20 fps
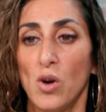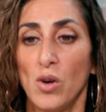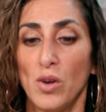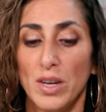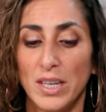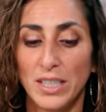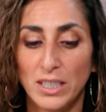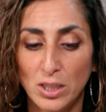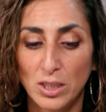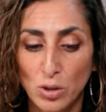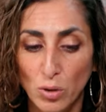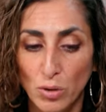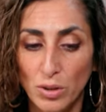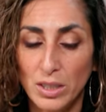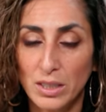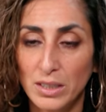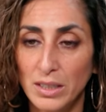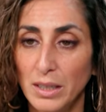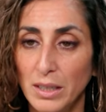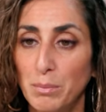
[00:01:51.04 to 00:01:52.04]

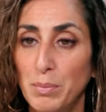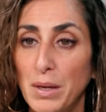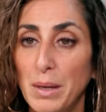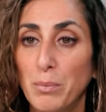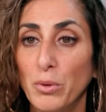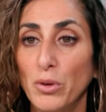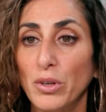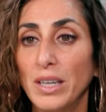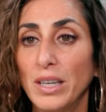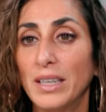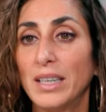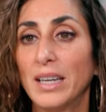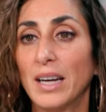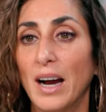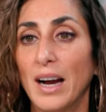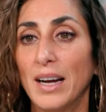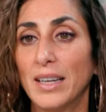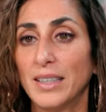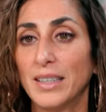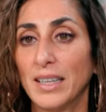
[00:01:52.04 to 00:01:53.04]
Historically, people eating
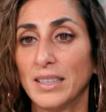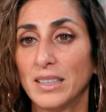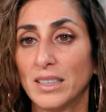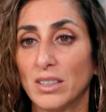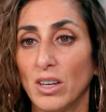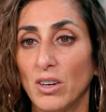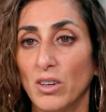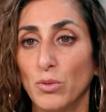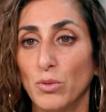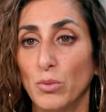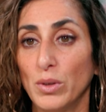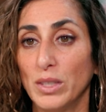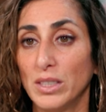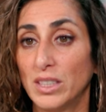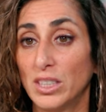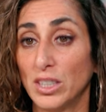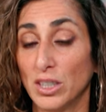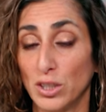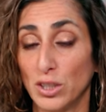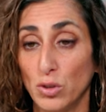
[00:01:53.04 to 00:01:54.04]
iodized salt was
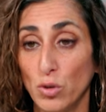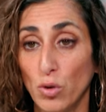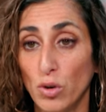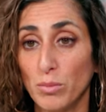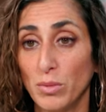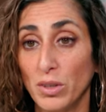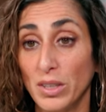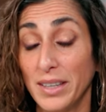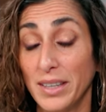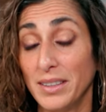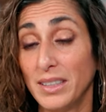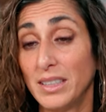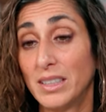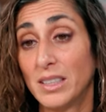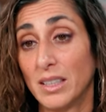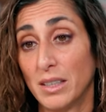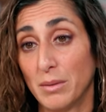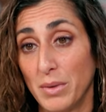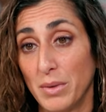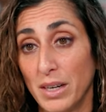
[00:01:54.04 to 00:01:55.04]
just normal, at least
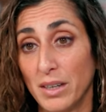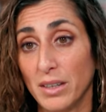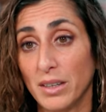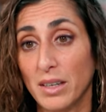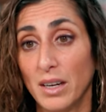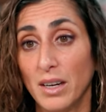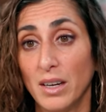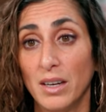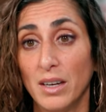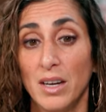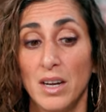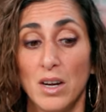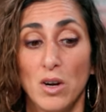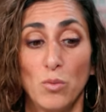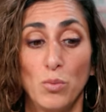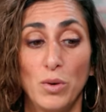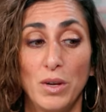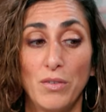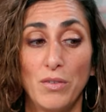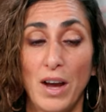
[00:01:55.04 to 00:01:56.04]
in America.
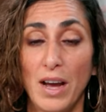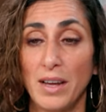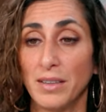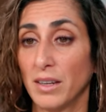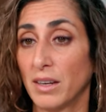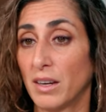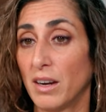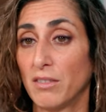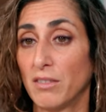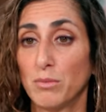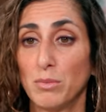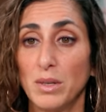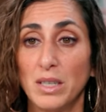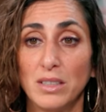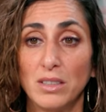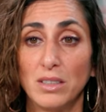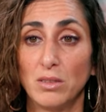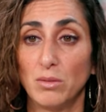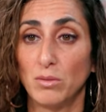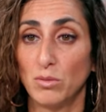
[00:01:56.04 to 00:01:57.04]
We've had the
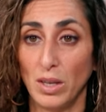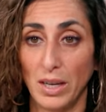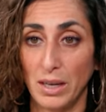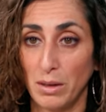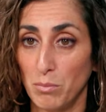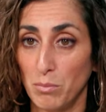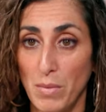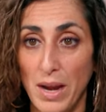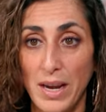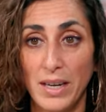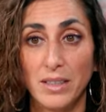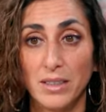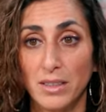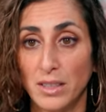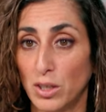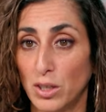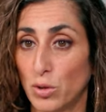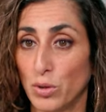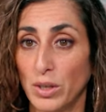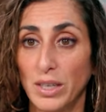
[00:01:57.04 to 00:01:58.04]
government like made a
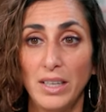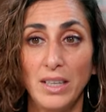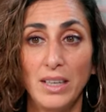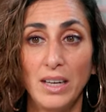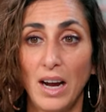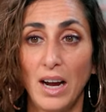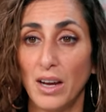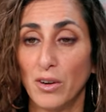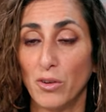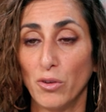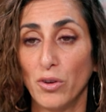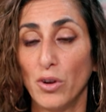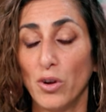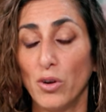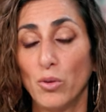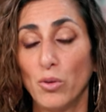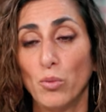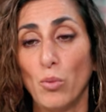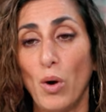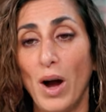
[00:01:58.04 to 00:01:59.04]
decree, I don't
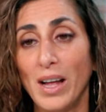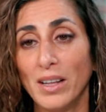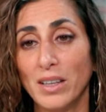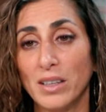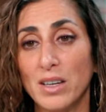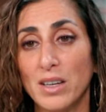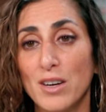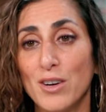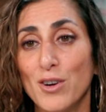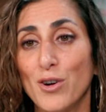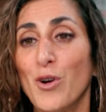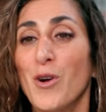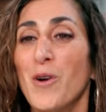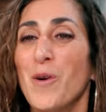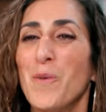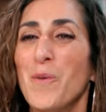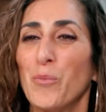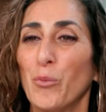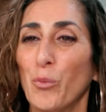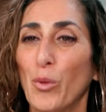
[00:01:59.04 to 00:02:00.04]
know, a while ago,
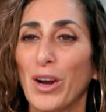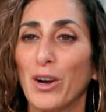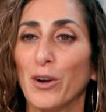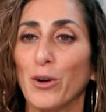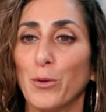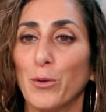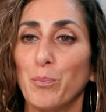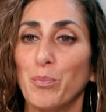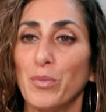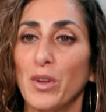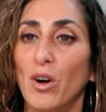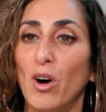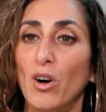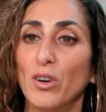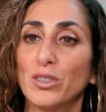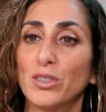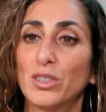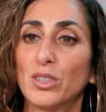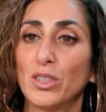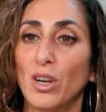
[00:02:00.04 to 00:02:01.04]
where
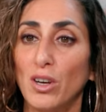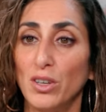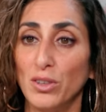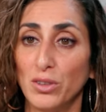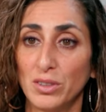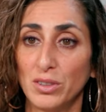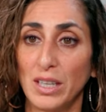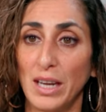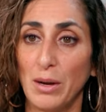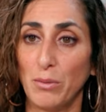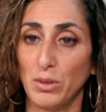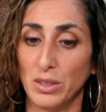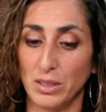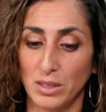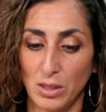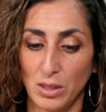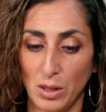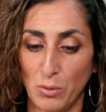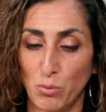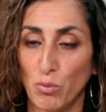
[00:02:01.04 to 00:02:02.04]
all salt that
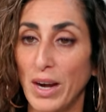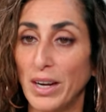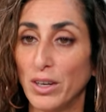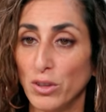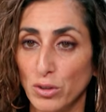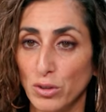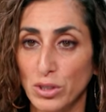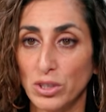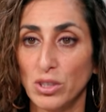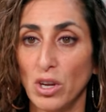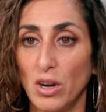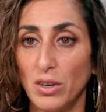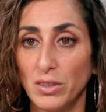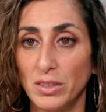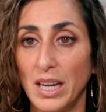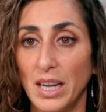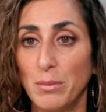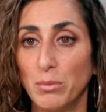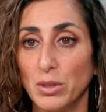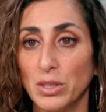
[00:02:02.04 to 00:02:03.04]
was like regular salt,
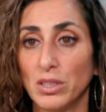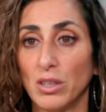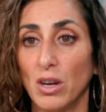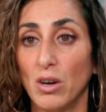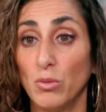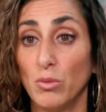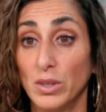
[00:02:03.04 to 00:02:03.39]
table salt,